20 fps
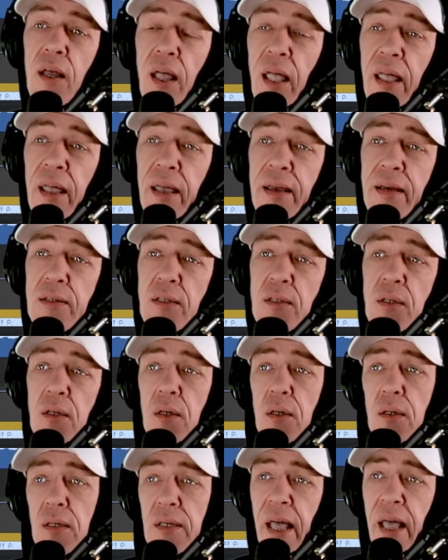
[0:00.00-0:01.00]
And
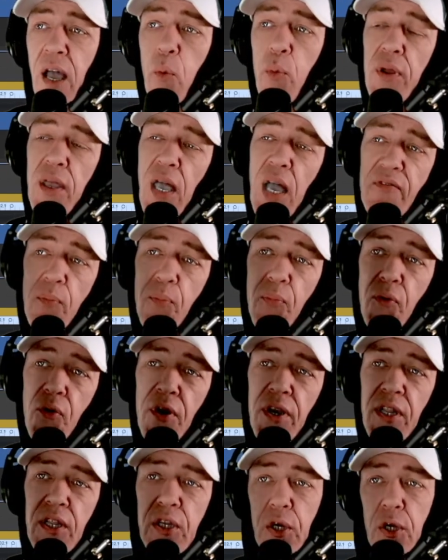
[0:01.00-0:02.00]
now we have a
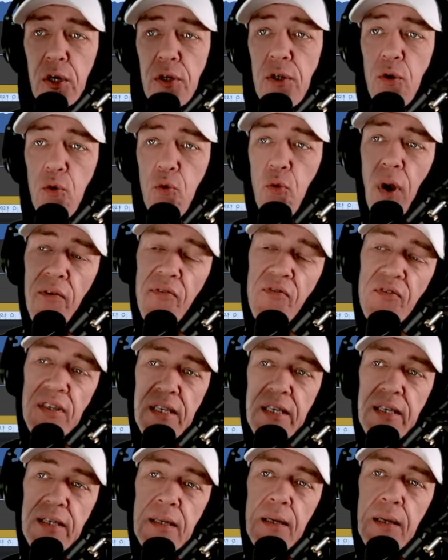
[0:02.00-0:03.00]
pretty good roughed
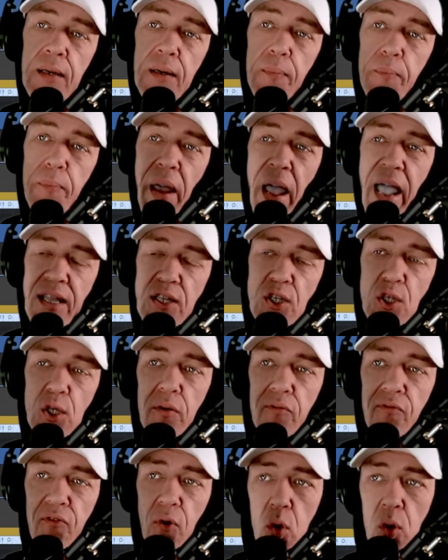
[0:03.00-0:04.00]
in batch
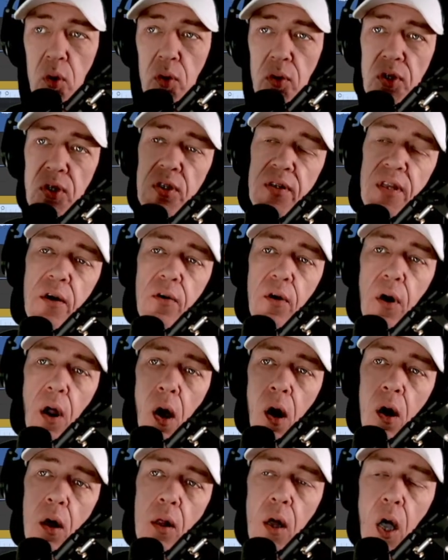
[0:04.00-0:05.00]
of vocals that are
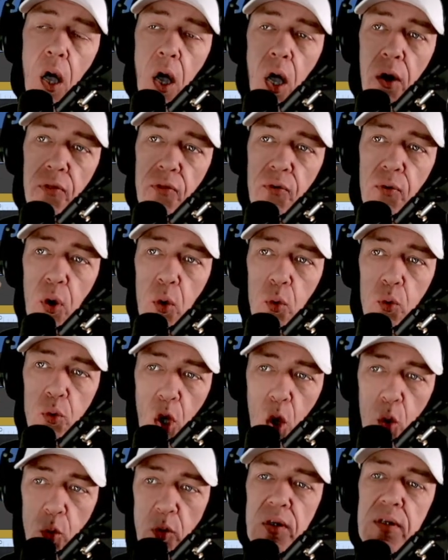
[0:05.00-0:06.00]
all on their own
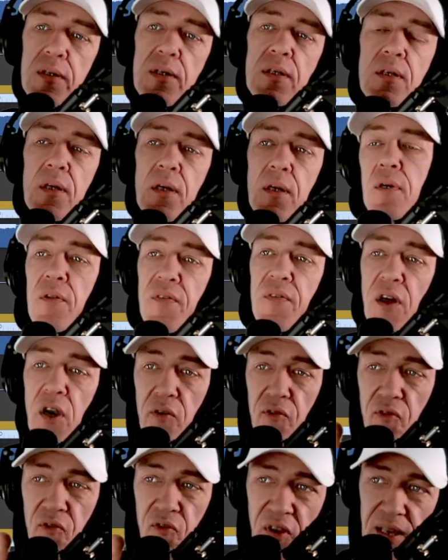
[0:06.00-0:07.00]
notes that
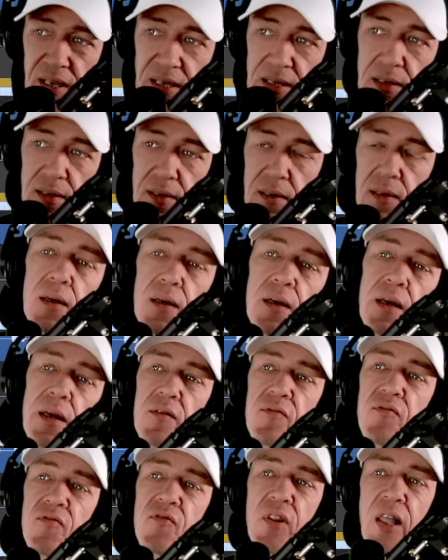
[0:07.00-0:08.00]
are fixed
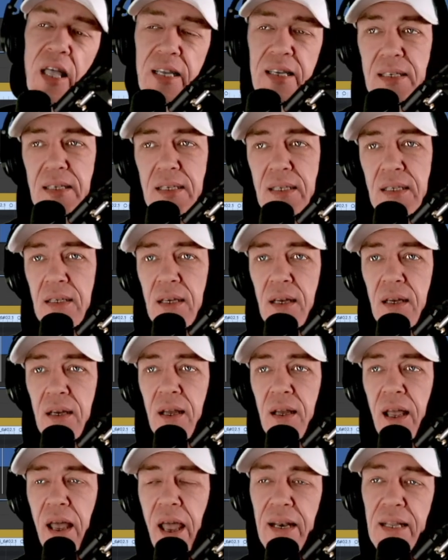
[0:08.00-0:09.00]
in flex.
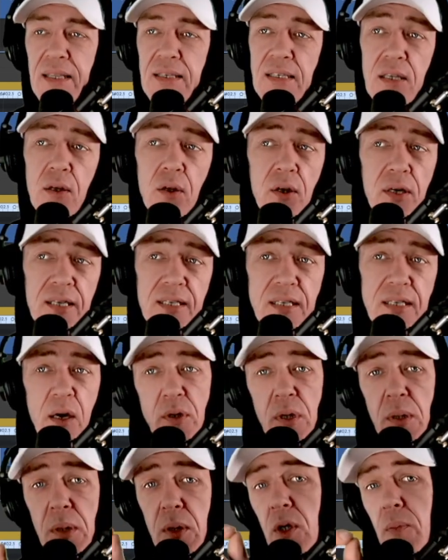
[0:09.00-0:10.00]
And it's still going to
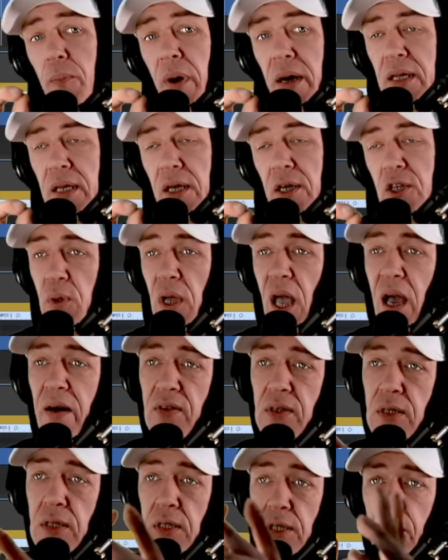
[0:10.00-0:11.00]
sound a little muddy because we
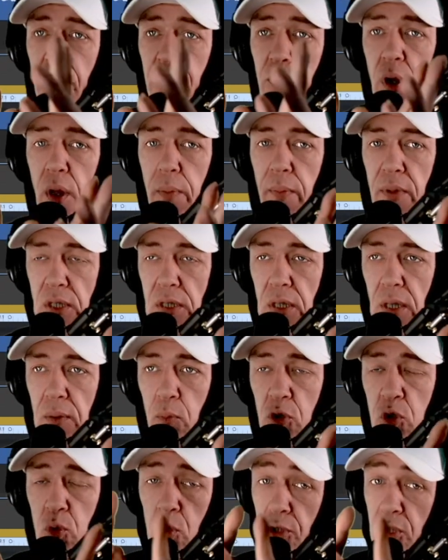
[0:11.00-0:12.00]
haven't stereo imaged them,
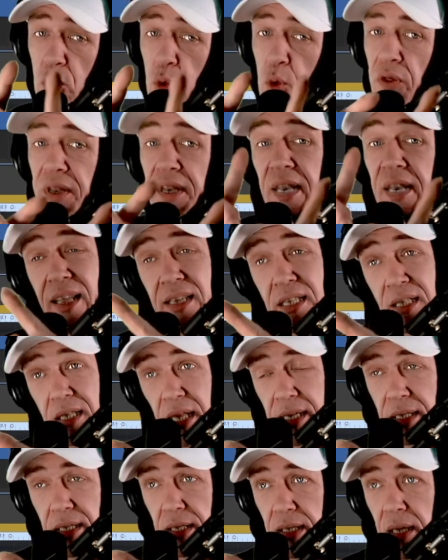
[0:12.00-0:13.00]
which we'll do in the next
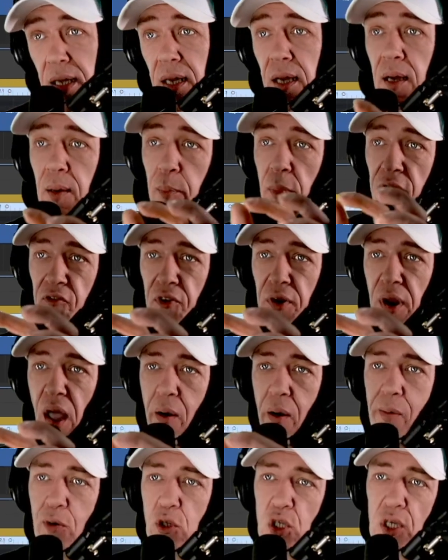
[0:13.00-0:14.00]
lesson. But for
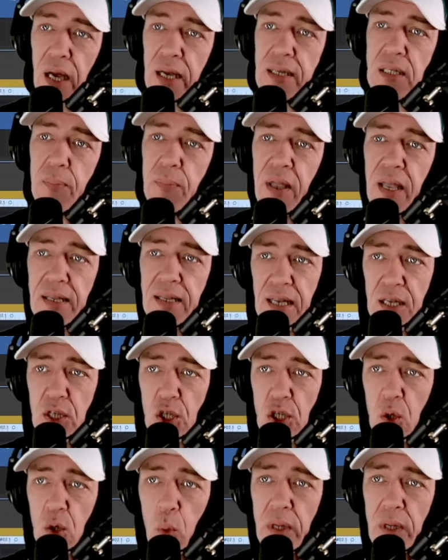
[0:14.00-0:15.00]
now, I want you guys to pay
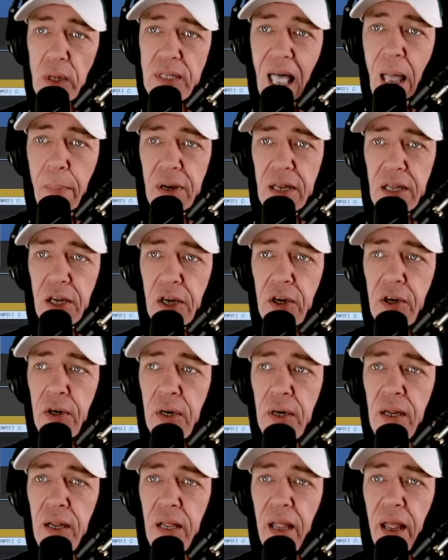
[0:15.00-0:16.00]
attention to what's happening here
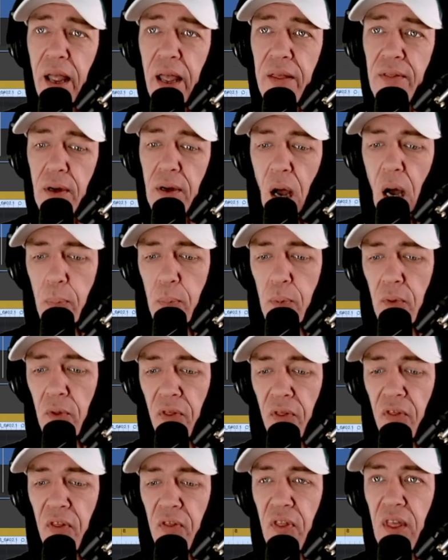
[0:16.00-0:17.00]
and the couple
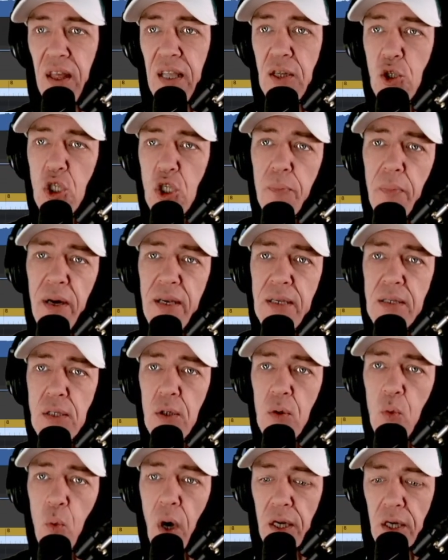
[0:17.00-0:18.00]
things you might
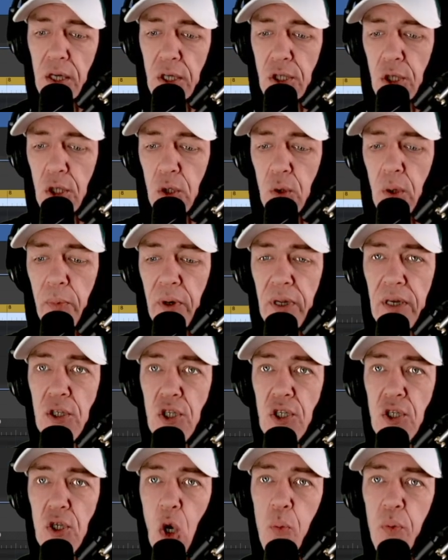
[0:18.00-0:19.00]
still want to do. I'm going to
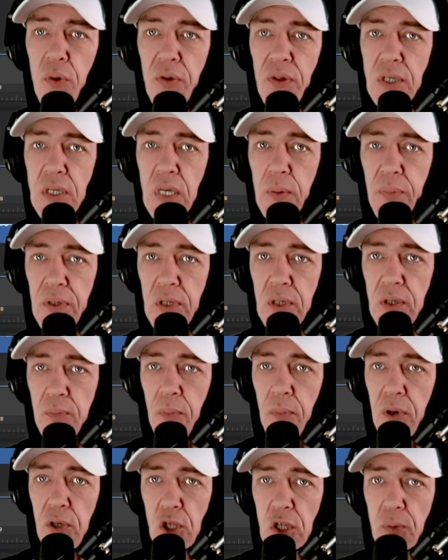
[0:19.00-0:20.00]
just open this up as
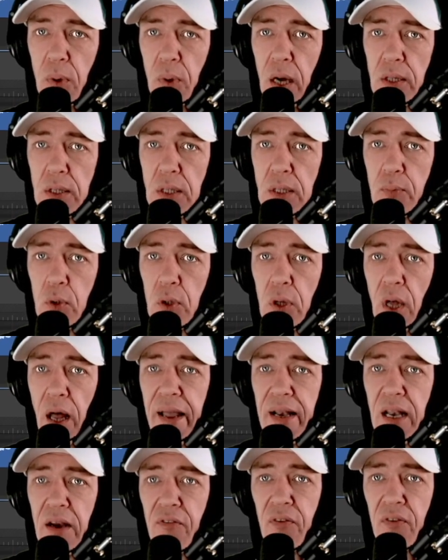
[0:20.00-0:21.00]
much as possible,
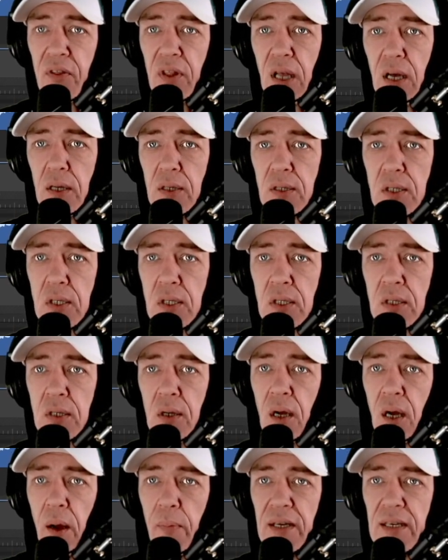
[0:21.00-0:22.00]
hide everything else.
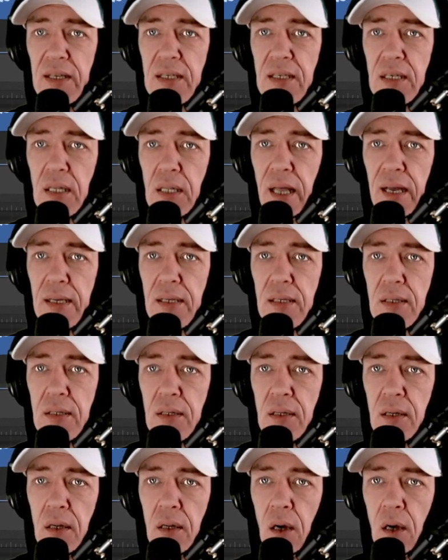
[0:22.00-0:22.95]
I'm going to select